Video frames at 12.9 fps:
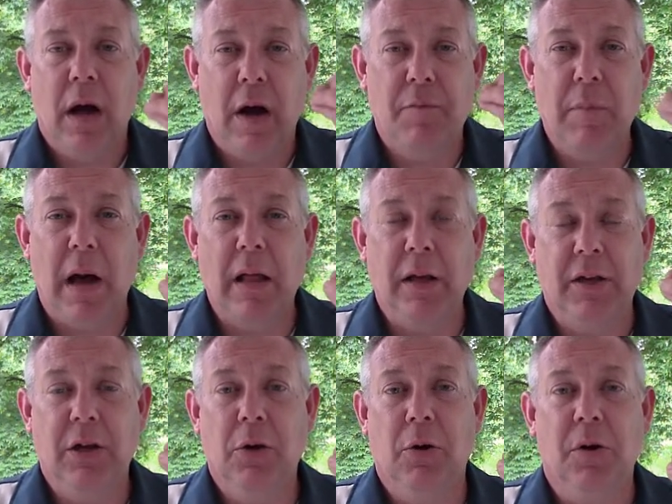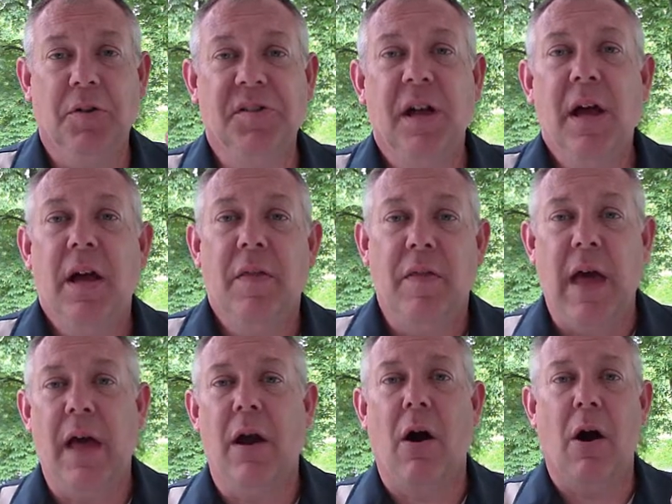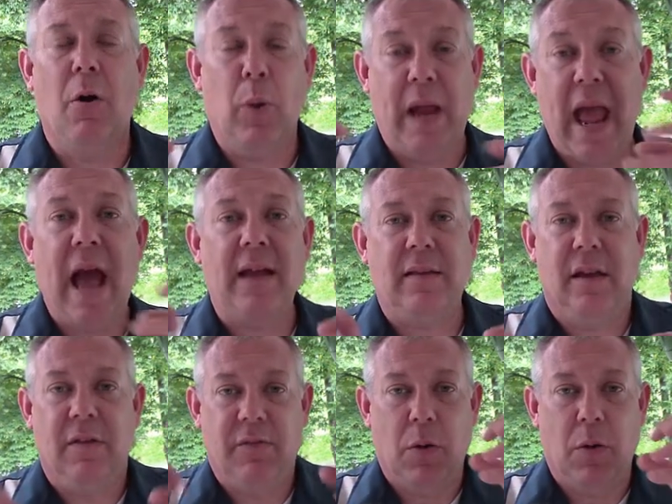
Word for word: of molecules that are reactive,